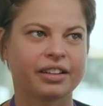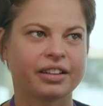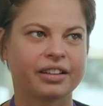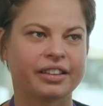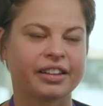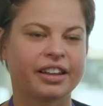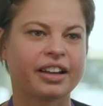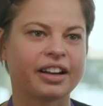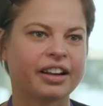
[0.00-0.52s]

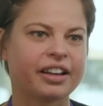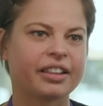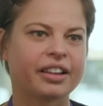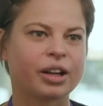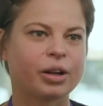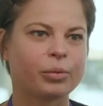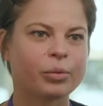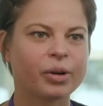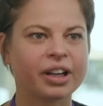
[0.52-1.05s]
The area that
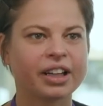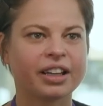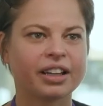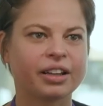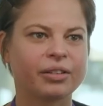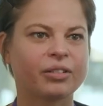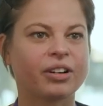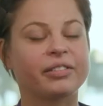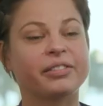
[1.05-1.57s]
I work
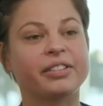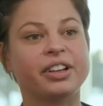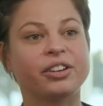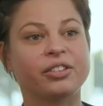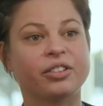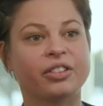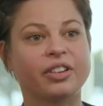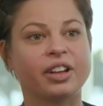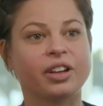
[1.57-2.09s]
in, we're often
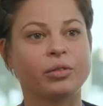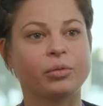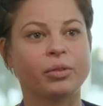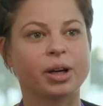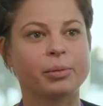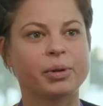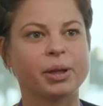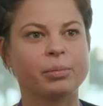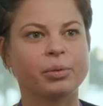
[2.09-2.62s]
interested in
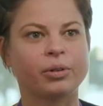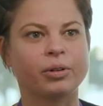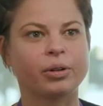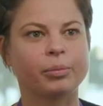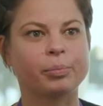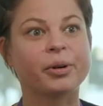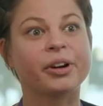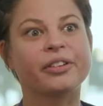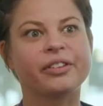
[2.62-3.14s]
where
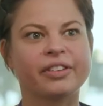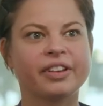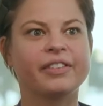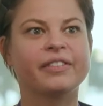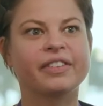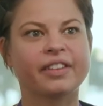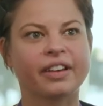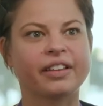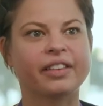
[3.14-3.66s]
people
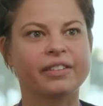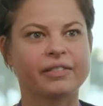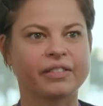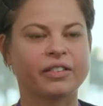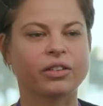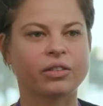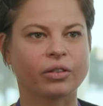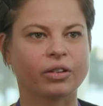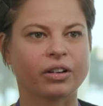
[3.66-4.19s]
perceive signs of
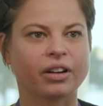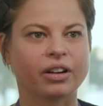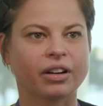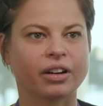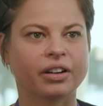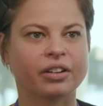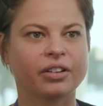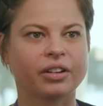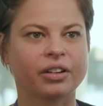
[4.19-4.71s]

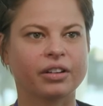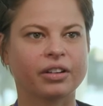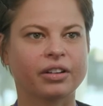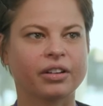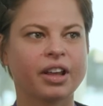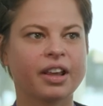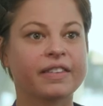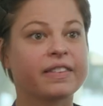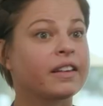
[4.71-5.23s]
disorder
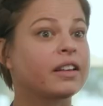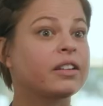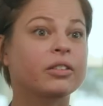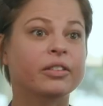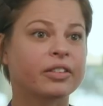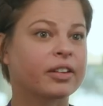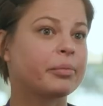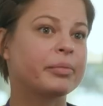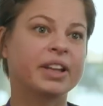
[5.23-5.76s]
to
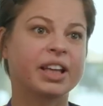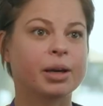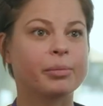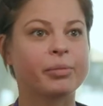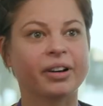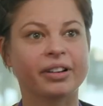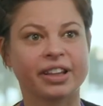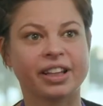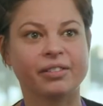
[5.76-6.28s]
signal something
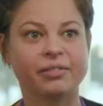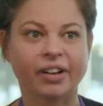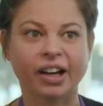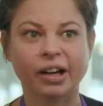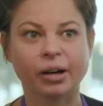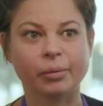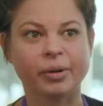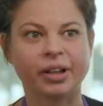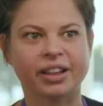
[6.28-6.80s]
about the
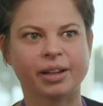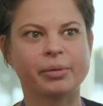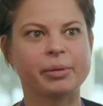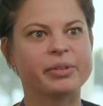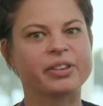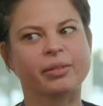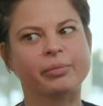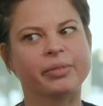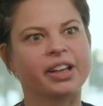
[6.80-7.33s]
environment, that
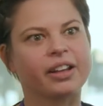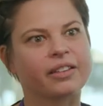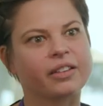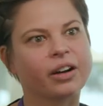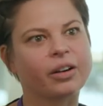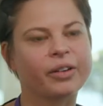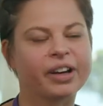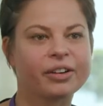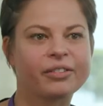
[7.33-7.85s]
maybe something's
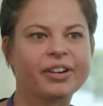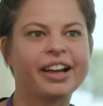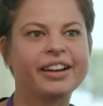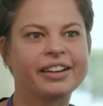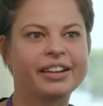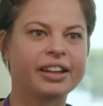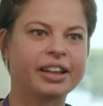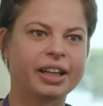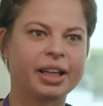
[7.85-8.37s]
not quite right
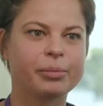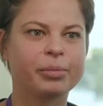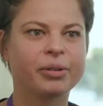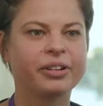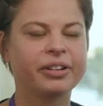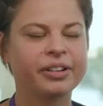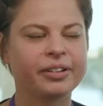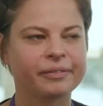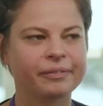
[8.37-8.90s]
in the
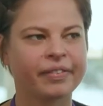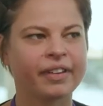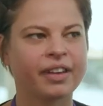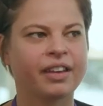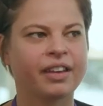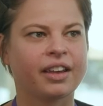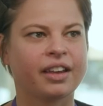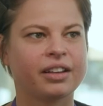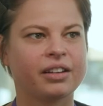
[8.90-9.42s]
neighborhood.
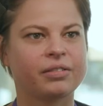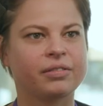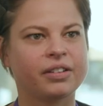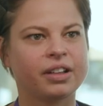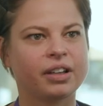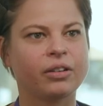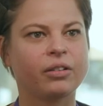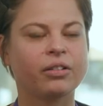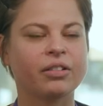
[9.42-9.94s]
And if
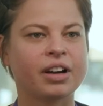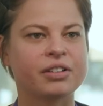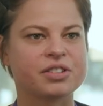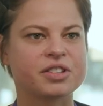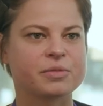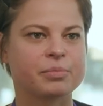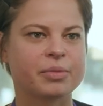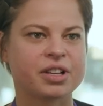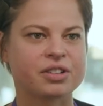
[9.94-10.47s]
we go around
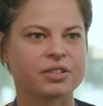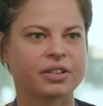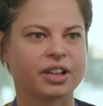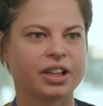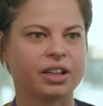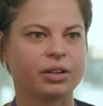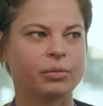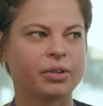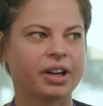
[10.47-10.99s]
just
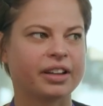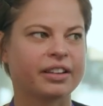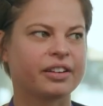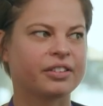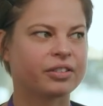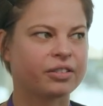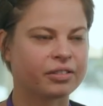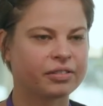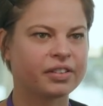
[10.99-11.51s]
measuring where
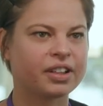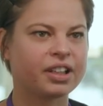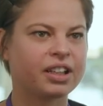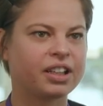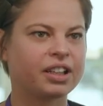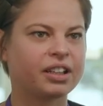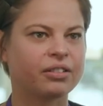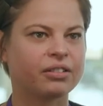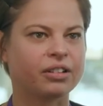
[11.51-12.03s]
there's
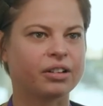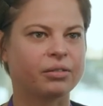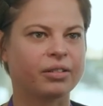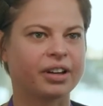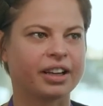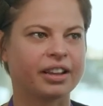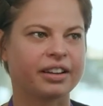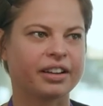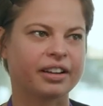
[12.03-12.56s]
graffiti or
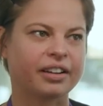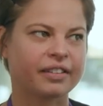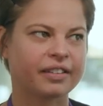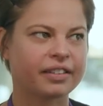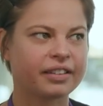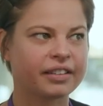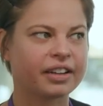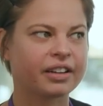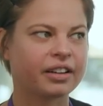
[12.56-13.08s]
where
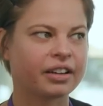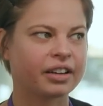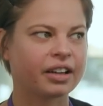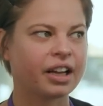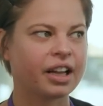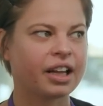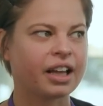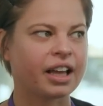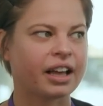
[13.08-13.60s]
there's litter,
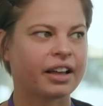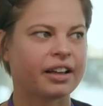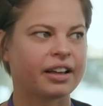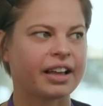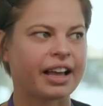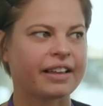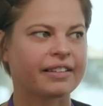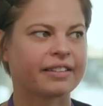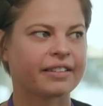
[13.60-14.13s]

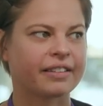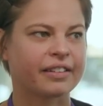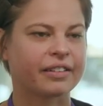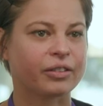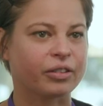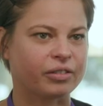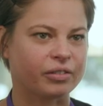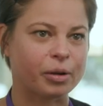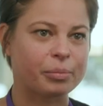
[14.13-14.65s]
as a
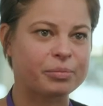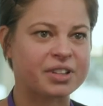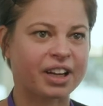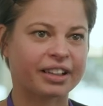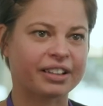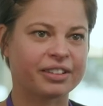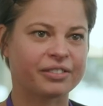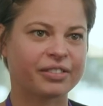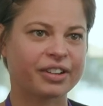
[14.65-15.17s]
sort of
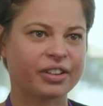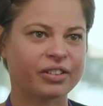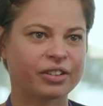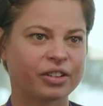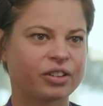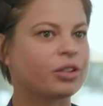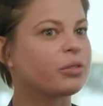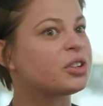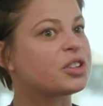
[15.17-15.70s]
objective
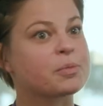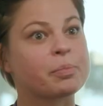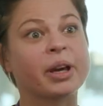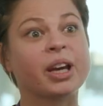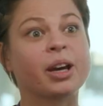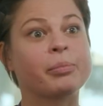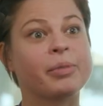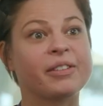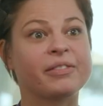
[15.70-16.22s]
researcher, we just
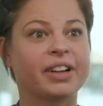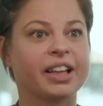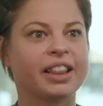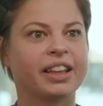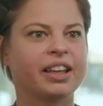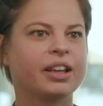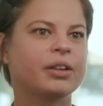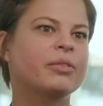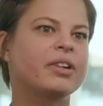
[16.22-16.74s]
pick up
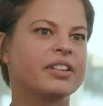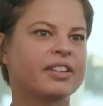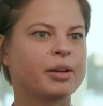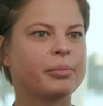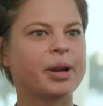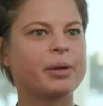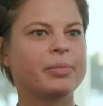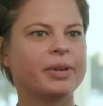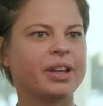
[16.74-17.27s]
everything. Whereas there
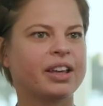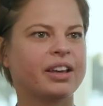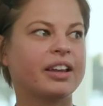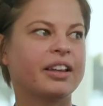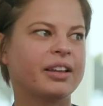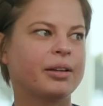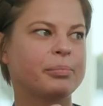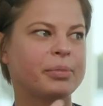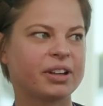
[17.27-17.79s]
might be
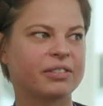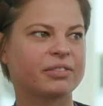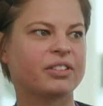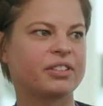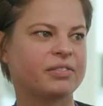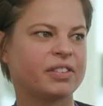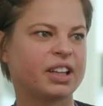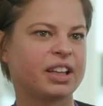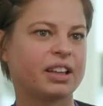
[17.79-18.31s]
a bit of
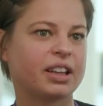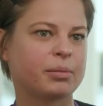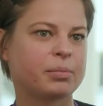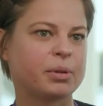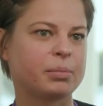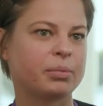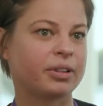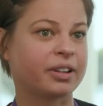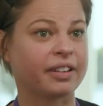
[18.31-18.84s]
graffiti that
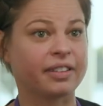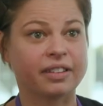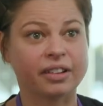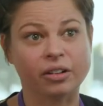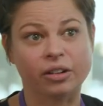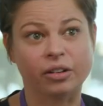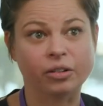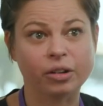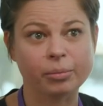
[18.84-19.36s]
people
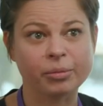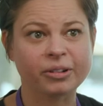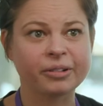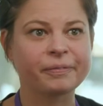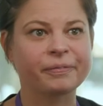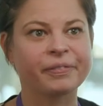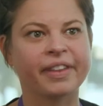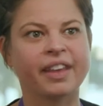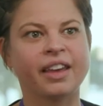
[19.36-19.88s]
consider normal.